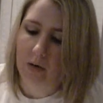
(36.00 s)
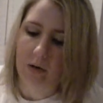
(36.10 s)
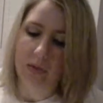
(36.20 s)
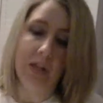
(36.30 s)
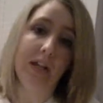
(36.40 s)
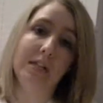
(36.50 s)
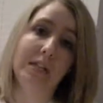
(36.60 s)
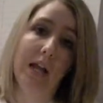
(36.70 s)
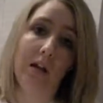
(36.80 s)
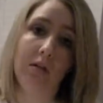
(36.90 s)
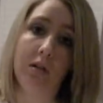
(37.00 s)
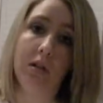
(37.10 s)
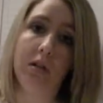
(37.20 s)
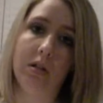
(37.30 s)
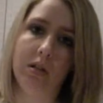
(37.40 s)
I wrote things
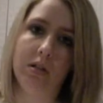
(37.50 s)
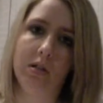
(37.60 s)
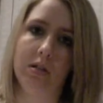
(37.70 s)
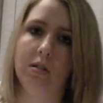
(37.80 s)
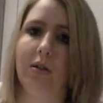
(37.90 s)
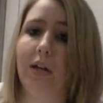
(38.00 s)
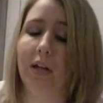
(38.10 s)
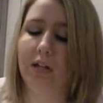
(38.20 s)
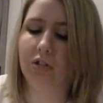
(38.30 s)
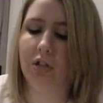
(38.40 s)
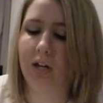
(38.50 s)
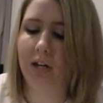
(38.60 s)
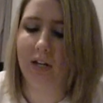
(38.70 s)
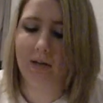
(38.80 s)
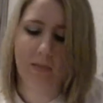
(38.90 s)
down so I can
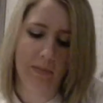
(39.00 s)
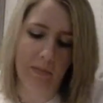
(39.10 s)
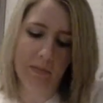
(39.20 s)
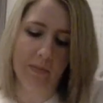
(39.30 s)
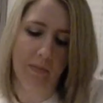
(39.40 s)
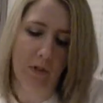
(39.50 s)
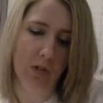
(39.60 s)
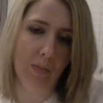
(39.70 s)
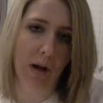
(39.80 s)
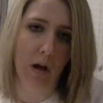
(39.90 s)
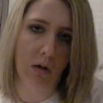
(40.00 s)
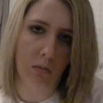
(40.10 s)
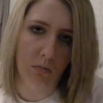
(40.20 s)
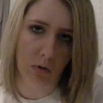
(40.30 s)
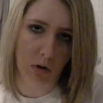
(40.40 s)
try to do my
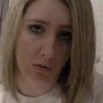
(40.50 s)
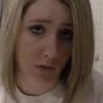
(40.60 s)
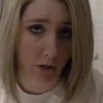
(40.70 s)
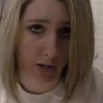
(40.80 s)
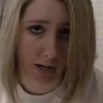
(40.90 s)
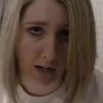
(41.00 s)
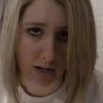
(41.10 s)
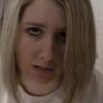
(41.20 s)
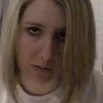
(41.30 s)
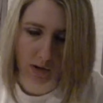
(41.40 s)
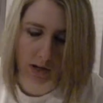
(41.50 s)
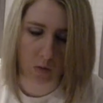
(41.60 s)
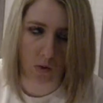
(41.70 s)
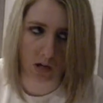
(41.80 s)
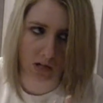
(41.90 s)
homework for you guys, so I
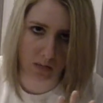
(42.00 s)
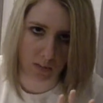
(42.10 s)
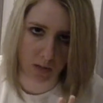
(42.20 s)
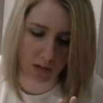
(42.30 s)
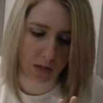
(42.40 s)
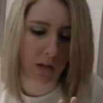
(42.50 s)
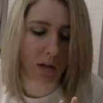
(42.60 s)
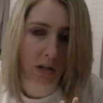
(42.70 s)
had to watch some of the